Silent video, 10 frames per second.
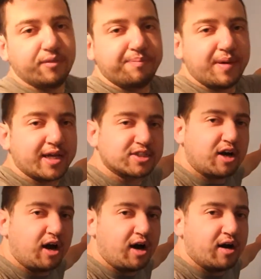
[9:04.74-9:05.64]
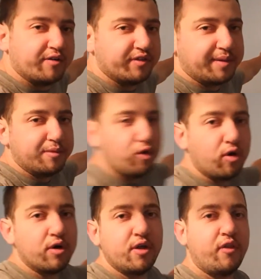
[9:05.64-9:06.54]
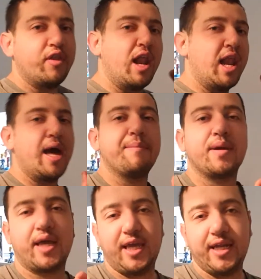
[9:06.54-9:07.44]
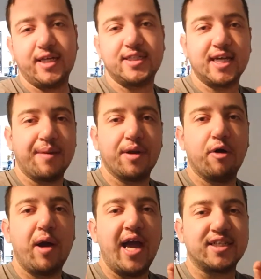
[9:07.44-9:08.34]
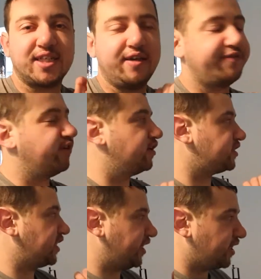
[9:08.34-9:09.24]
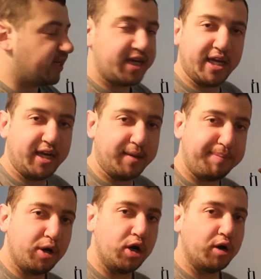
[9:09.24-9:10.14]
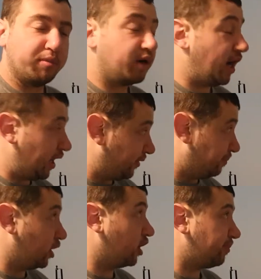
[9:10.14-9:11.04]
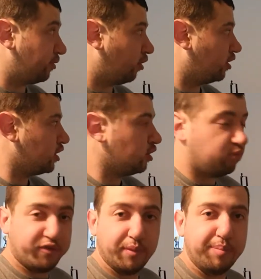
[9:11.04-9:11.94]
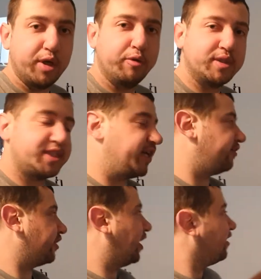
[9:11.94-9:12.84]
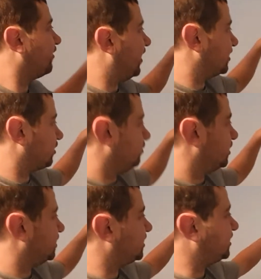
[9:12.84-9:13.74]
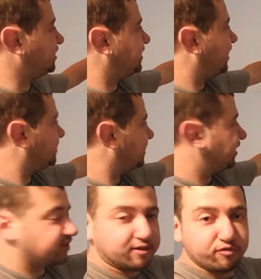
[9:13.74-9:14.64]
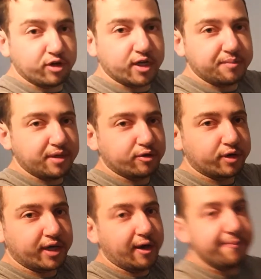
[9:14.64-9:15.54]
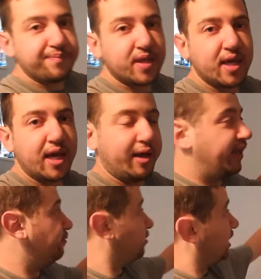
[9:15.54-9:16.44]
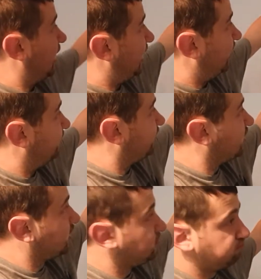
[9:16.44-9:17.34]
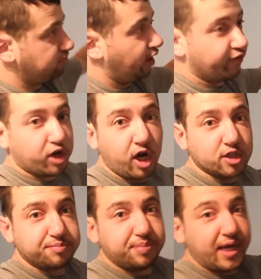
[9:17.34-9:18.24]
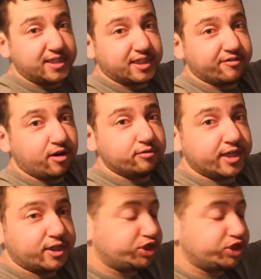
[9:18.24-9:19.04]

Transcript: the best car of them all, the Lamborghini Diablo SE30 in the purple with the blue interior. That's going dead centre, right in the middle here. And then we're going to have other cars pasted around it,